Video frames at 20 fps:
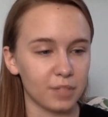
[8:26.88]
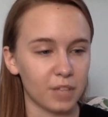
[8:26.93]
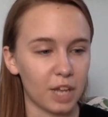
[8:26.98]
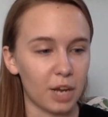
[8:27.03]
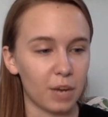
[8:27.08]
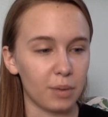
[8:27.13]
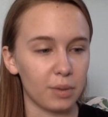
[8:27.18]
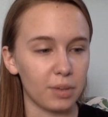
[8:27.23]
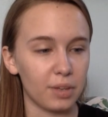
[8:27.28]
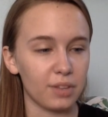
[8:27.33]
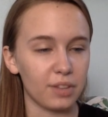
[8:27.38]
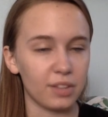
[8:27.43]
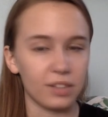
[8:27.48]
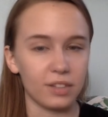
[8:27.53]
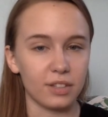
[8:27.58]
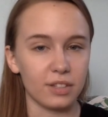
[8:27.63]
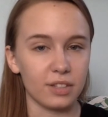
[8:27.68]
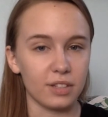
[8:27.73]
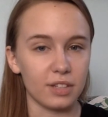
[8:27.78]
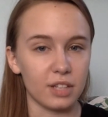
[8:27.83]
I really think
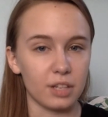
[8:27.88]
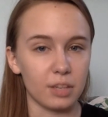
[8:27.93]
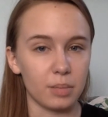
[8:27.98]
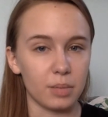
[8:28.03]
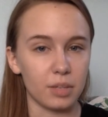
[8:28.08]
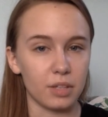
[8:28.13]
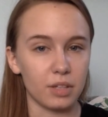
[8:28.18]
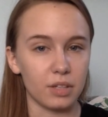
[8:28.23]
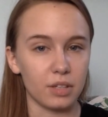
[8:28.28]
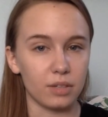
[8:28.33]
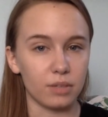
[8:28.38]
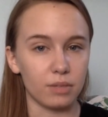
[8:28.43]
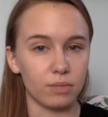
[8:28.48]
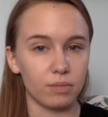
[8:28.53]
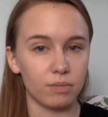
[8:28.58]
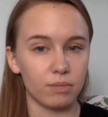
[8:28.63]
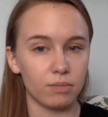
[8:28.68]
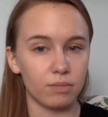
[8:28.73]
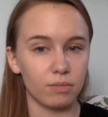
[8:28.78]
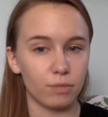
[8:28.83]
this is going to be a good
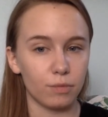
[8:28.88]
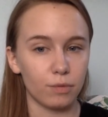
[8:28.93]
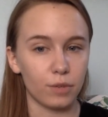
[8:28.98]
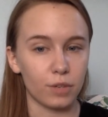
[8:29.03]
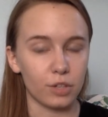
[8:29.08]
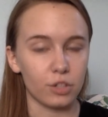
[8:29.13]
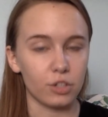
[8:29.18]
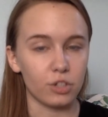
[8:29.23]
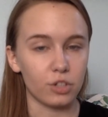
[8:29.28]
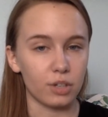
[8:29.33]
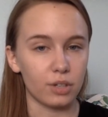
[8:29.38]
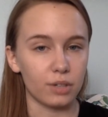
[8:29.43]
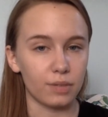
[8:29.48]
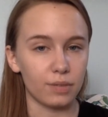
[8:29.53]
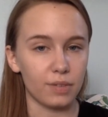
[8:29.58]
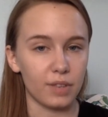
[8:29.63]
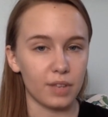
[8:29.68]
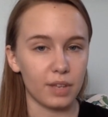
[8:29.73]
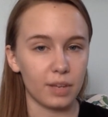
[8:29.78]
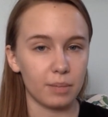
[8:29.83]
fresh start
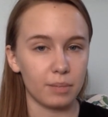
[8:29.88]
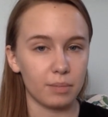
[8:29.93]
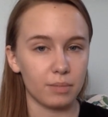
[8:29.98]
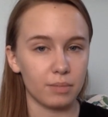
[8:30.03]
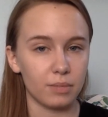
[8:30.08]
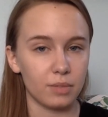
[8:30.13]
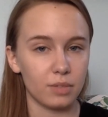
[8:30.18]
for them.